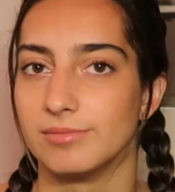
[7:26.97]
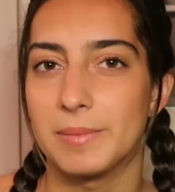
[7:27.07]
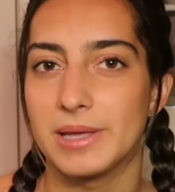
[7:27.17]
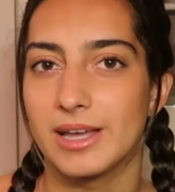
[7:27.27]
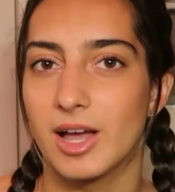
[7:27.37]

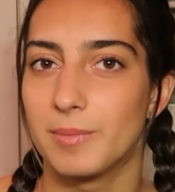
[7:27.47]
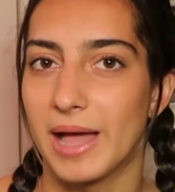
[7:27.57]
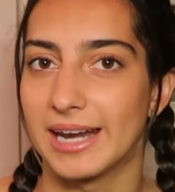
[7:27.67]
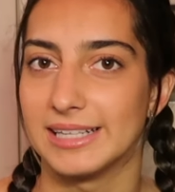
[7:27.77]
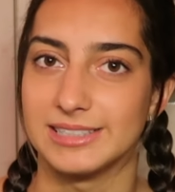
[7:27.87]
maybe come
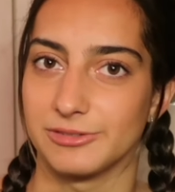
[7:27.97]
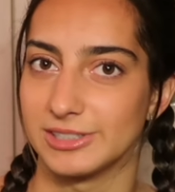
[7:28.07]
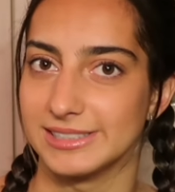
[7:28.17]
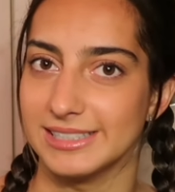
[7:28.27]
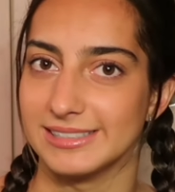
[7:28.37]
at a
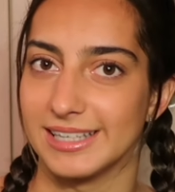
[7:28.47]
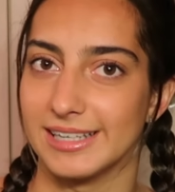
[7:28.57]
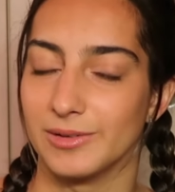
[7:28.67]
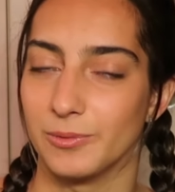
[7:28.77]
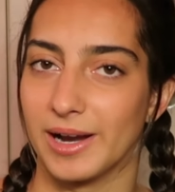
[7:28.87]
different
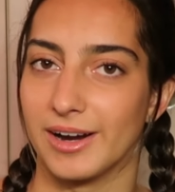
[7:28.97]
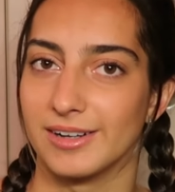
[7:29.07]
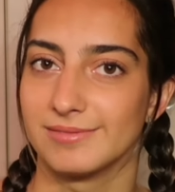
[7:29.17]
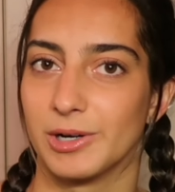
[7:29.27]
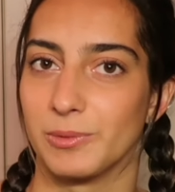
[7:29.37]
season where
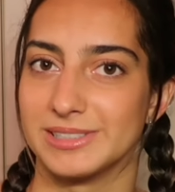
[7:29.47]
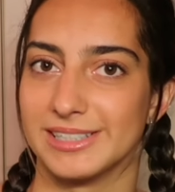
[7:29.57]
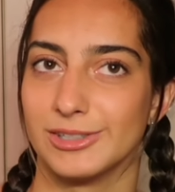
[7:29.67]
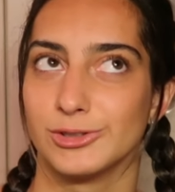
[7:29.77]
there wasn't